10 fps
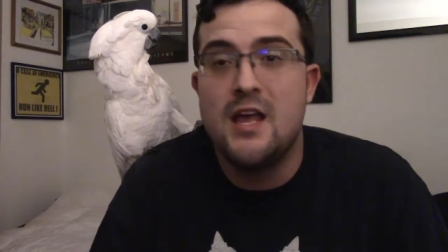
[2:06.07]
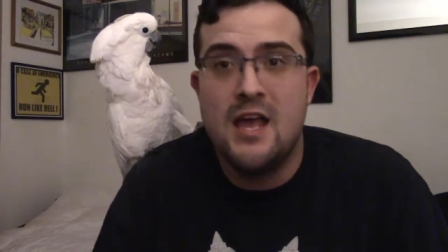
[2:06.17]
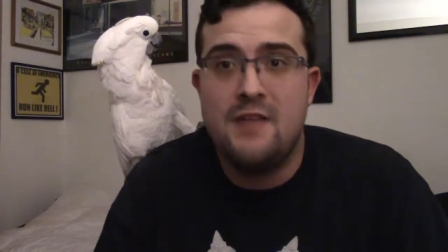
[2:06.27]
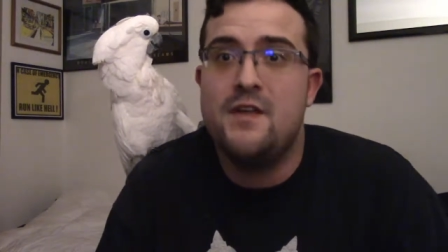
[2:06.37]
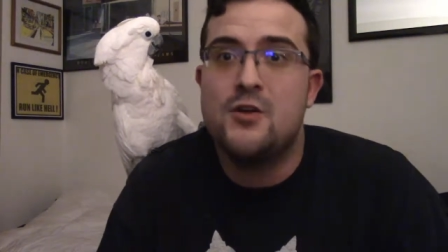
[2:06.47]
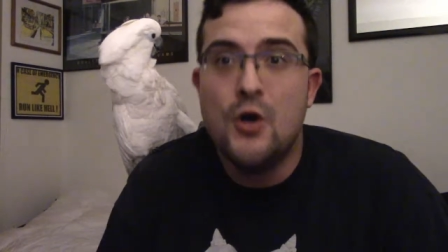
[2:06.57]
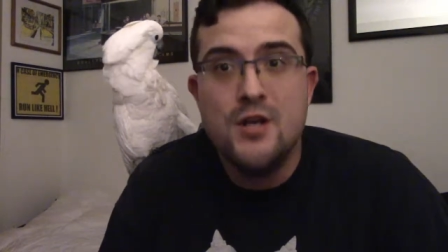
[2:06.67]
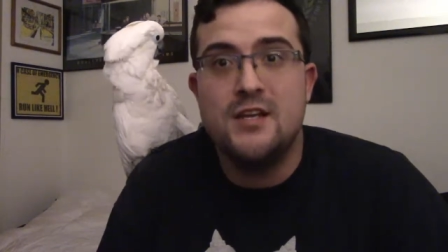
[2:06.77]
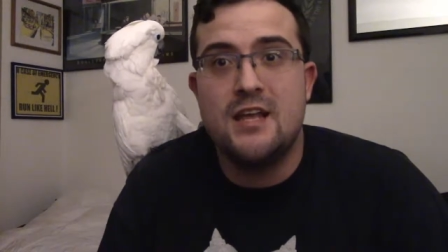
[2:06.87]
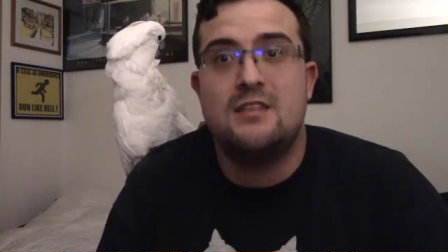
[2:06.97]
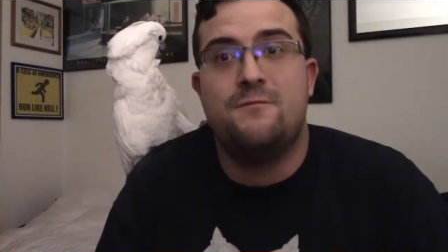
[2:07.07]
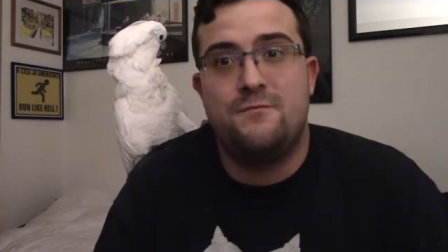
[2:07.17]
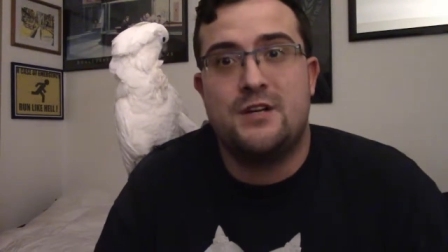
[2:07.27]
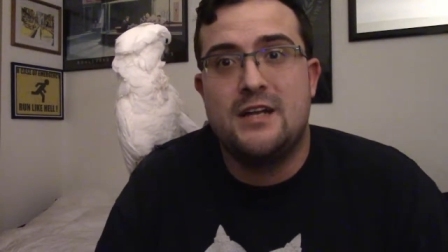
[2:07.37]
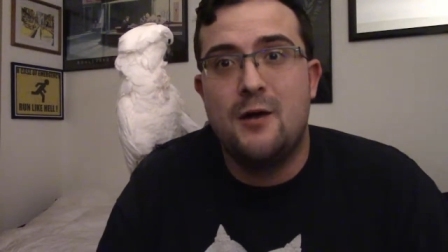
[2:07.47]
and they couldn't get the
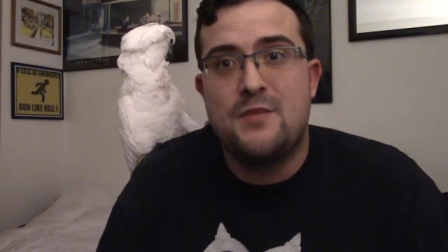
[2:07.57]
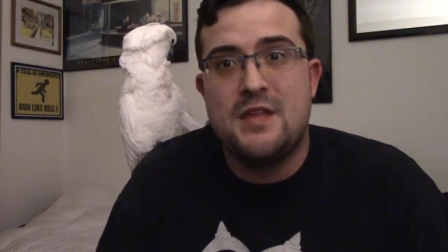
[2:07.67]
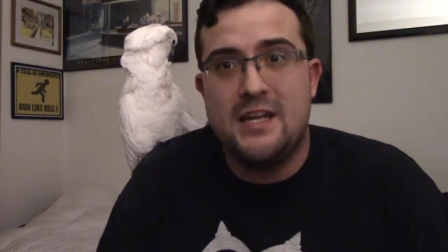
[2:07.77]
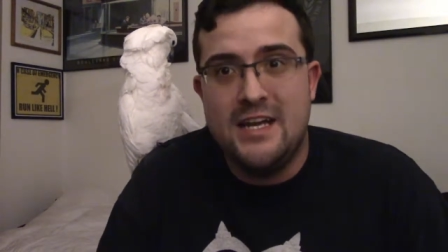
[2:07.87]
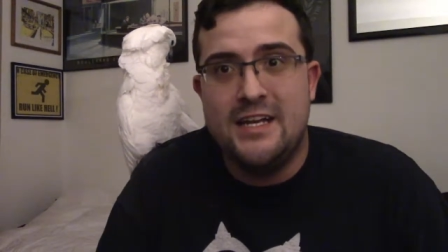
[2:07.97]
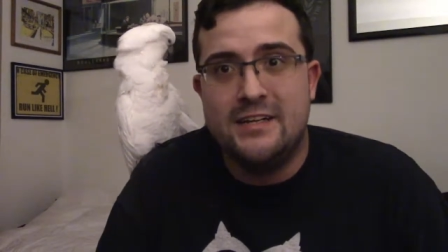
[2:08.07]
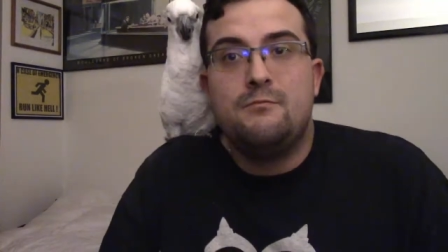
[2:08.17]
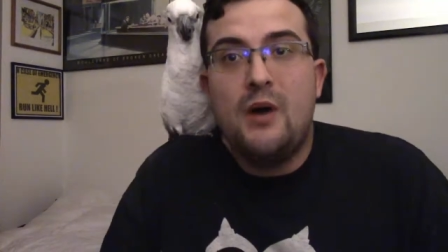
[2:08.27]
freaking help that they needed.